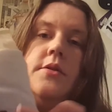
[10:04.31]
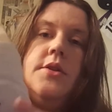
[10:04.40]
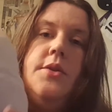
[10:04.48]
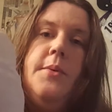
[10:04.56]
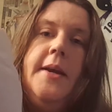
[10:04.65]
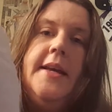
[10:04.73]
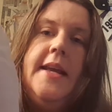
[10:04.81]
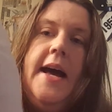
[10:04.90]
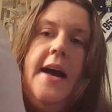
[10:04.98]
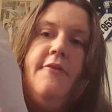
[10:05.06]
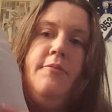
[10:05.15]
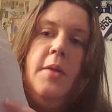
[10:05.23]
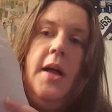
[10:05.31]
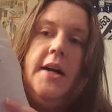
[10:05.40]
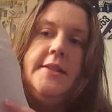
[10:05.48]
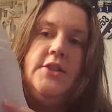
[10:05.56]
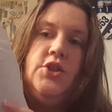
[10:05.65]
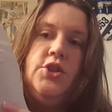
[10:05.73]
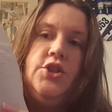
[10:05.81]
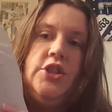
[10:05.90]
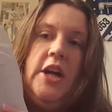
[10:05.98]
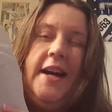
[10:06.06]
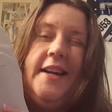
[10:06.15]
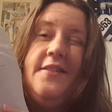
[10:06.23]
3.5 blocks
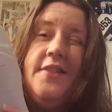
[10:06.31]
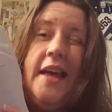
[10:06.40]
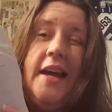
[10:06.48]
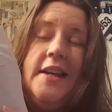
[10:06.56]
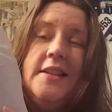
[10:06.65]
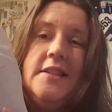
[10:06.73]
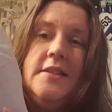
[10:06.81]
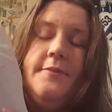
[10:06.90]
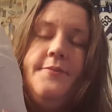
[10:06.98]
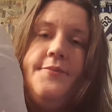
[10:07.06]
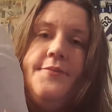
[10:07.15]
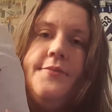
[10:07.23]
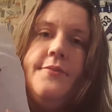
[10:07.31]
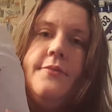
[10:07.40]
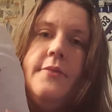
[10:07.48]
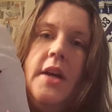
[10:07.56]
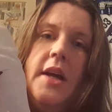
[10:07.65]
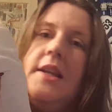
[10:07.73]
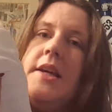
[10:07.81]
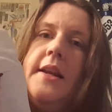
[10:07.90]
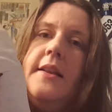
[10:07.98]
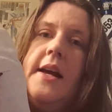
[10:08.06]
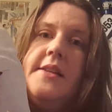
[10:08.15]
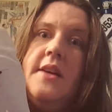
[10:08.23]
shy of that. I didn't get a
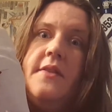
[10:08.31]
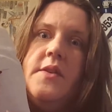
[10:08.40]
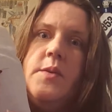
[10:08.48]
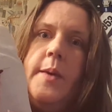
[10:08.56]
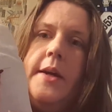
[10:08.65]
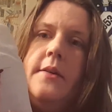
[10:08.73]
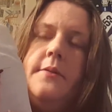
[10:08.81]
lot done this week.